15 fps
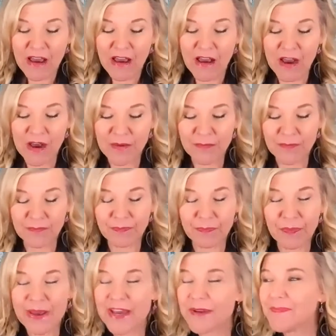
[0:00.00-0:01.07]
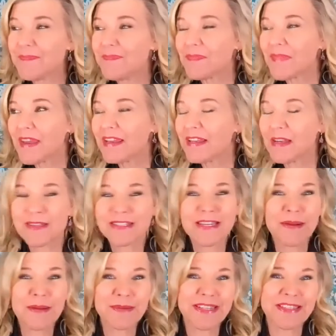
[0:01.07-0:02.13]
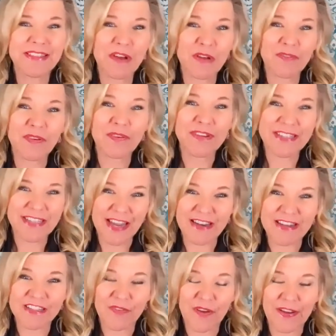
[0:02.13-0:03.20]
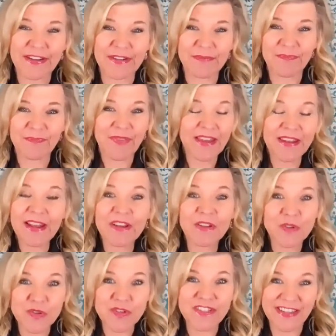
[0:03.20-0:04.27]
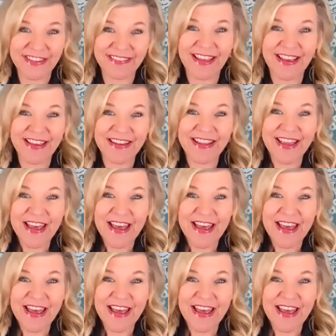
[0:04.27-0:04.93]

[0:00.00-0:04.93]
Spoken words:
But sometimes it's not very satisfying. And I understand that.